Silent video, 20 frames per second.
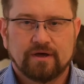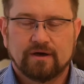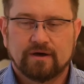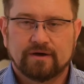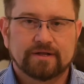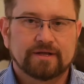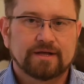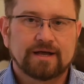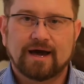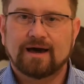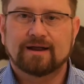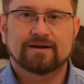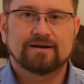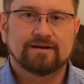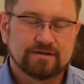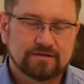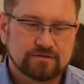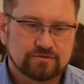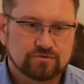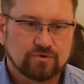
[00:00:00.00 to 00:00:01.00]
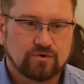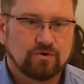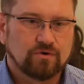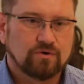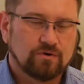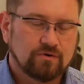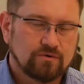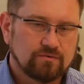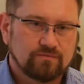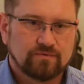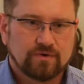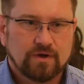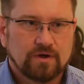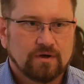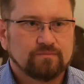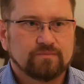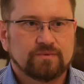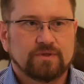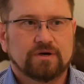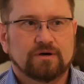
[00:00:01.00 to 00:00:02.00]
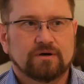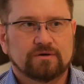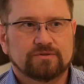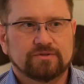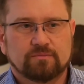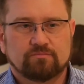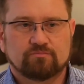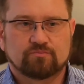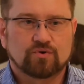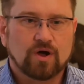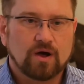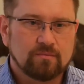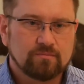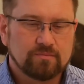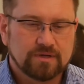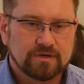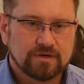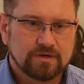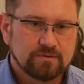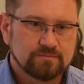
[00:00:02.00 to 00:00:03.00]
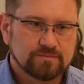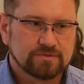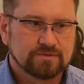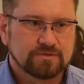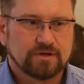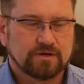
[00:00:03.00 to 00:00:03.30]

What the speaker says: regardless of the problems,